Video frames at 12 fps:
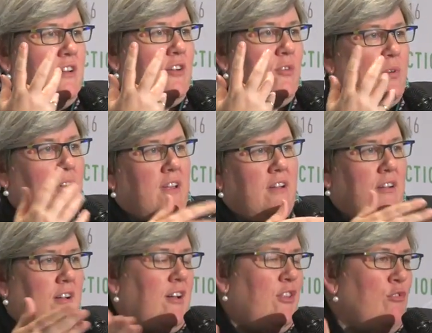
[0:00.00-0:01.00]
You know,
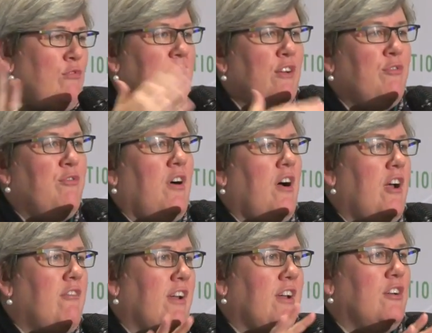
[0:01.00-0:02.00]
and the Ring of
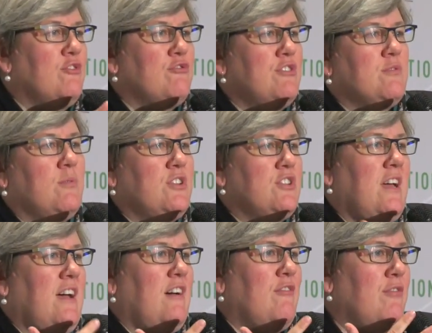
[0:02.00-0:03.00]
Fire in countries which
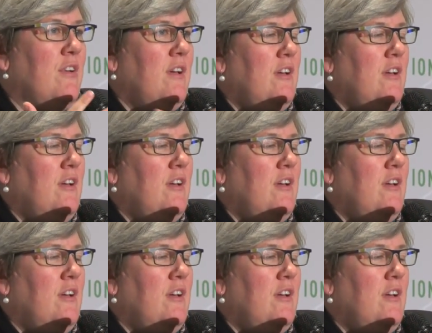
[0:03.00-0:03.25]
have